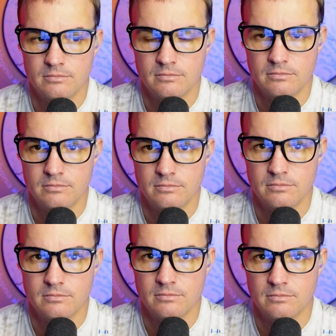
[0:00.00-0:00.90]

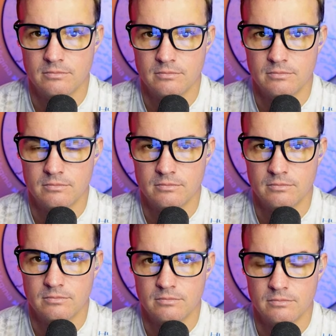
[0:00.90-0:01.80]

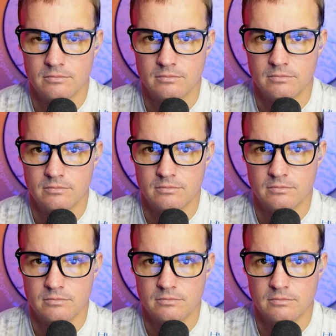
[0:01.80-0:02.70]

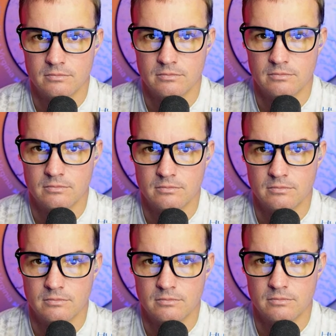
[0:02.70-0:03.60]

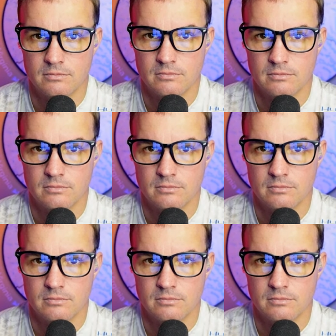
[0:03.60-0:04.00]
No words are spoken by the person on screen.